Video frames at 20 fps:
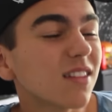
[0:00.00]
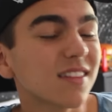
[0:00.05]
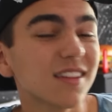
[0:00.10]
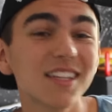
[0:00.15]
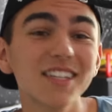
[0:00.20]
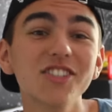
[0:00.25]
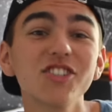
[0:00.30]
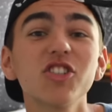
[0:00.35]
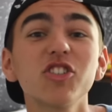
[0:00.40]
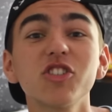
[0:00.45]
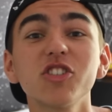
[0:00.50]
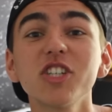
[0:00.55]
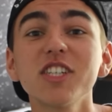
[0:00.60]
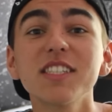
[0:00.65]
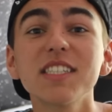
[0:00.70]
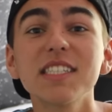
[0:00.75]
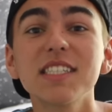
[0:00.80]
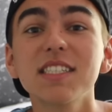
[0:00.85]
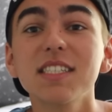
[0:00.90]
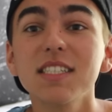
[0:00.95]
Let me
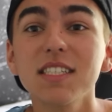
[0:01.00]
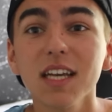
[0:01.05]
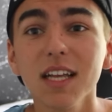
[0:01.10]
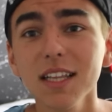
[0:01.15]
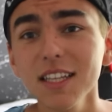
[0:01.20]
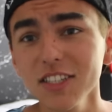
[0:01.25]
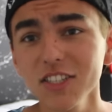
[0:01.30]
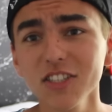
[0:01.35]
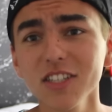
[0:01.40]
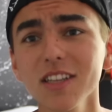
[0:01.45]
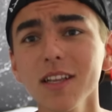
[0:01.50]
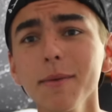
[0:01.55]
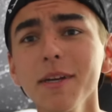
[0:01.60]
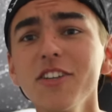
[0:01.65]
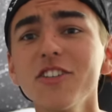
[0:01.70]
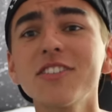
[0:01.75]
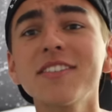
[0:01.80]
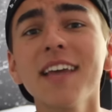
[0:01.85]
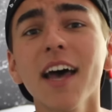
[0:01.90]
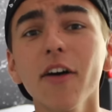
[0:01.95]

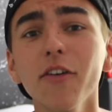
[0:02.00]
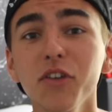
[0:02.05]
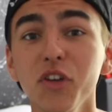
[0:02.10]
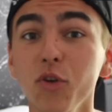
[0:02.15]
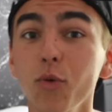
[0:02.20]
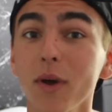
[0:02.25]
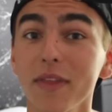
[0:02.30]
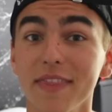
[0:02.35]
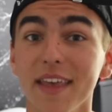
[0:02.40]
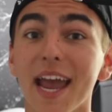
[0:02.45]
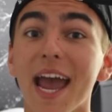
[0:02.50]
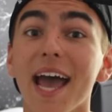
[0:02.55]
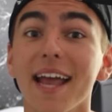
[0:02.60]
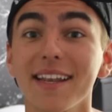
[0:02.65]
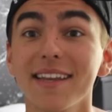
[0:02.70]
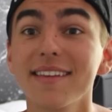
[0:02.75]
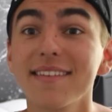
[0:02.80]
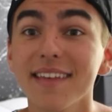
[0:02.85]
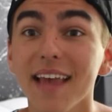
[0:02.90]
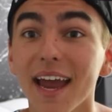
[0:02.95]
just tell you what they
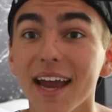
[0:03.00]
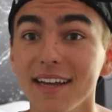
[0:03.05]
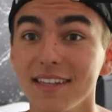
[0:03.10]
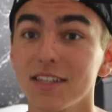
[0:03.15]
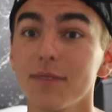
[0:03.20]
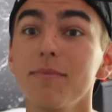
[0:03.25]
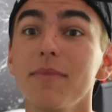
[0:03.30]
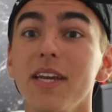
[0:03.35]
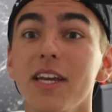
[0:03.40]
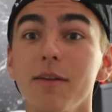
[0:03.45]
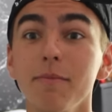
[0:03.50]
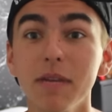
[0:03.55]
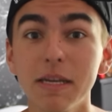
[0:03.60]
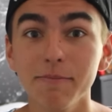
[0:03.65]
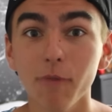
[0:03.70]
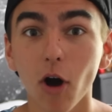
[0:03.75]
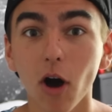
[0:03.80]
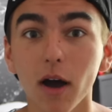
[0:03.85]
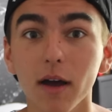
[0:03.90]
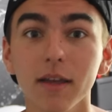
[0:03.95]
had to say to me and
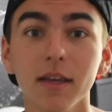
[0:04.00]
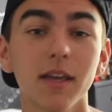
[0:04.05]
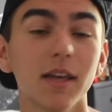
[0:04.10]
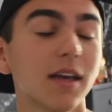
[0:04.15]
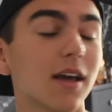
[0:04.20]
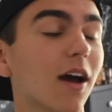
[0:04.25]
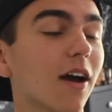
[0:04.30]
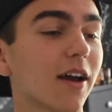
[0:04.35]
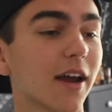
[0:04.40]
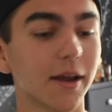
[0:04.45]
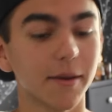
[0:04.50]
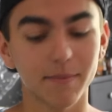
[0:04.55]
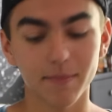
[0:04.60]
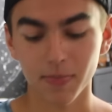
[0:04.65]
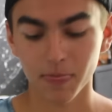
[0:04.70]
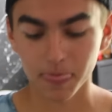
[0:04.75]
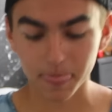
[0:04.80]
Meemaw. Alright.